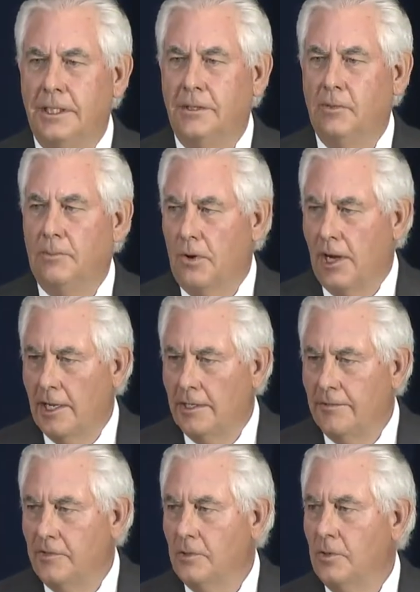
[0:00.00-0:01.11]
We're proud
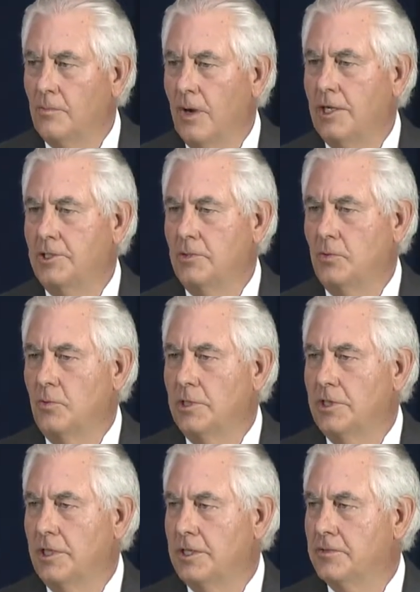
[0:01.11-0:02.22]
of you. We're proud you were
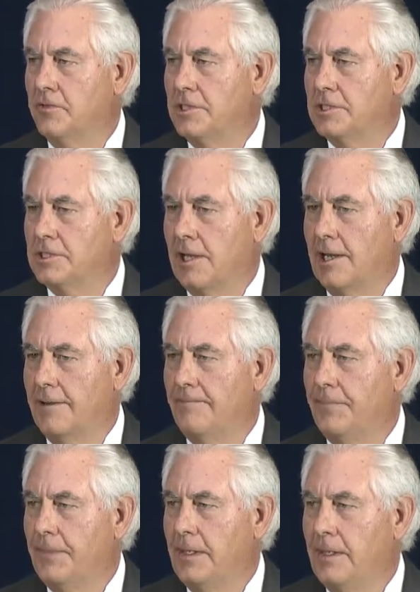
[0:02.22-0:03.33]
with us for this time.
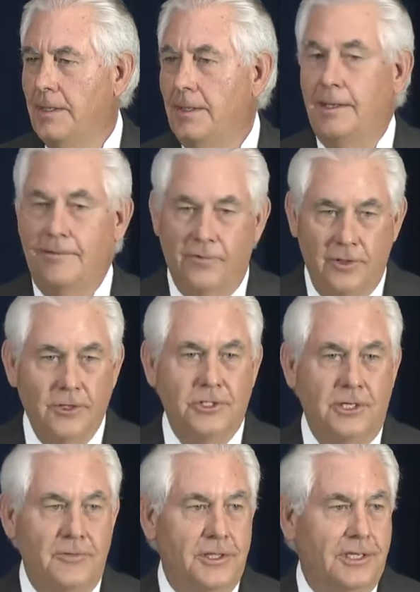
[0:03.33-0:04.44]
And for those
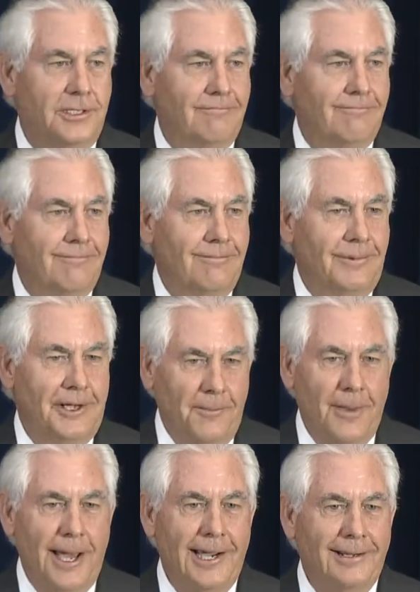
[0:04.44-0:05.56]
of you that come
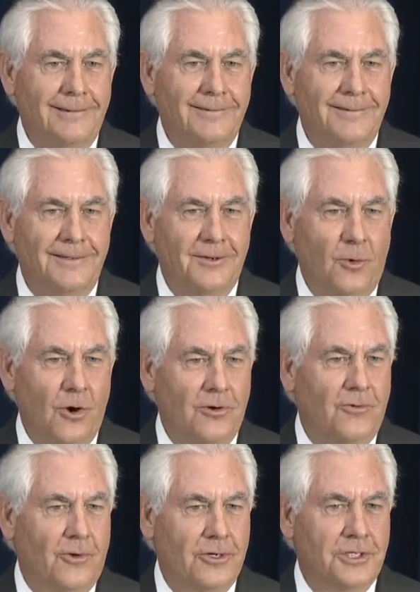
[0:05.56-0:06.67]
back to work
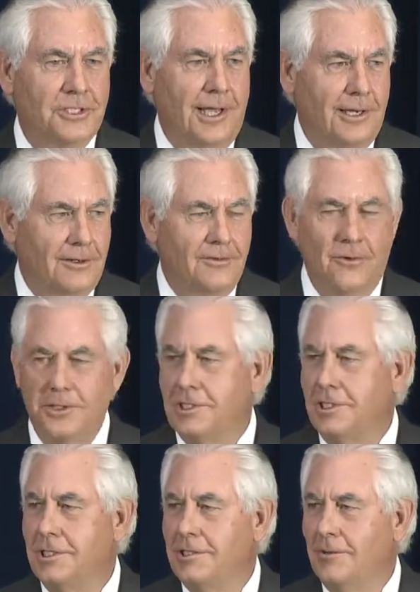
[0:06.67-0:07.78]
for us, I look forward to
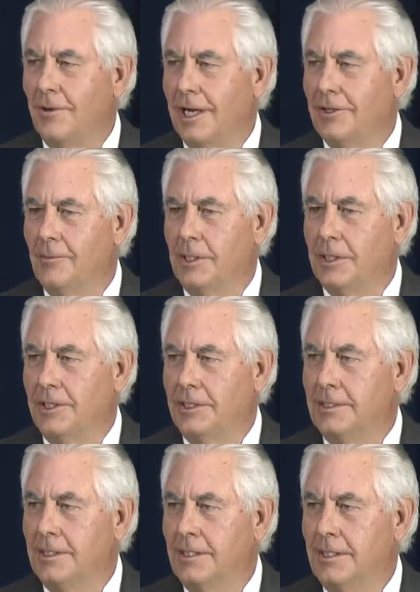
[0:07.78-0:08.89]
seeing you around the building.
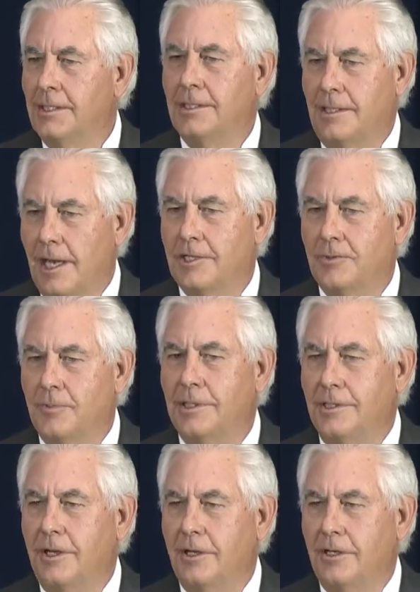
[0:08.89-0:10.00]

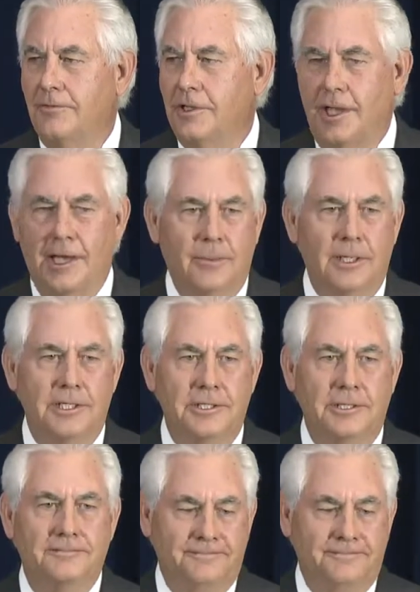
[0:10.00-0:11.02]
Godspeed to all of you, and God bless you.